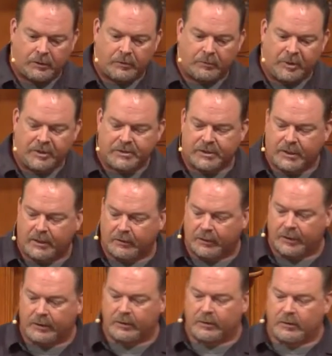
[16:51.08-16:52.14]
because
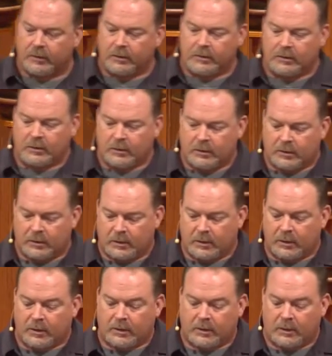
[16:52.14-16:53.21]
killing,
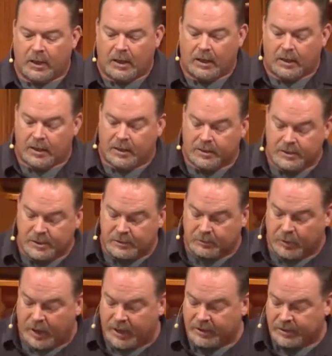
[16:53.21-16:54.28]
as he
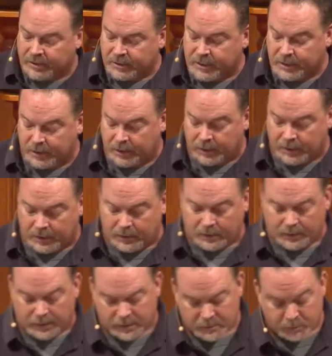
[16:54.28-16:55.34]
writes in
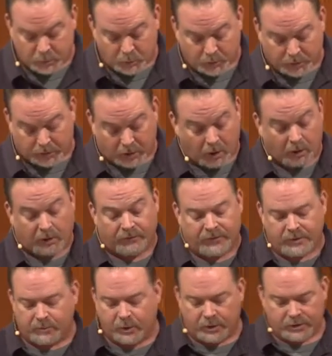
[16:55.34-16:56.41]
his book, all of his
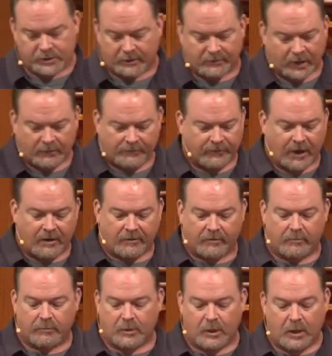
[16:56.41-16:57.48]
books, I've got 5 of
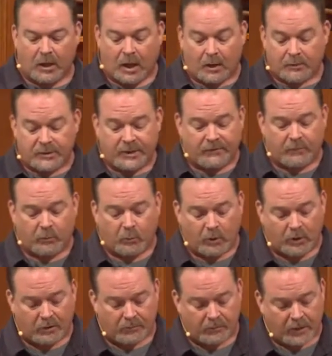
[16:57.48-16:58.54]
them. I was given one
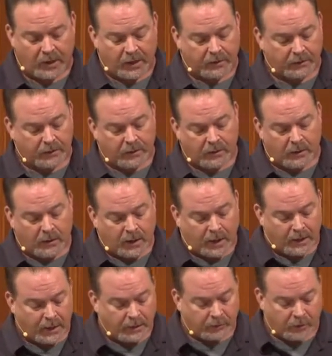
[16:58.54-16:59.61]
of them at
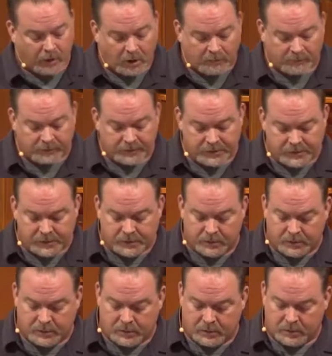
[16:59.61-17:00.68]
annual conference.
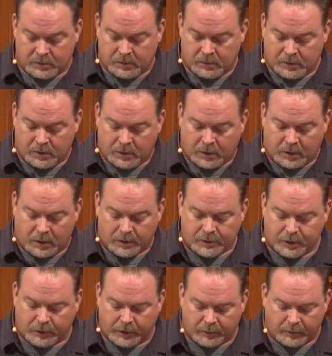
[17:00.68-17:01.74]

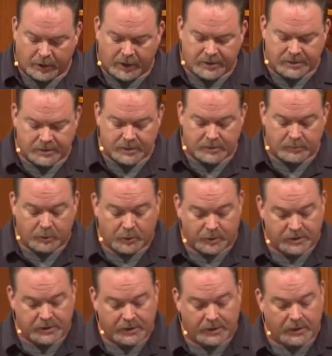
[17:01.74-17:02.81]
John Deere writes in his
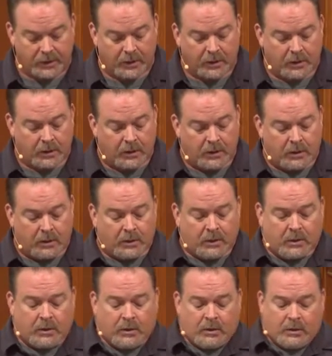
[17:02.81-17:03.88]
books that
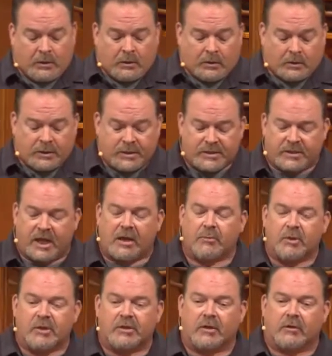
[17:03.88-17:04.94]
these statements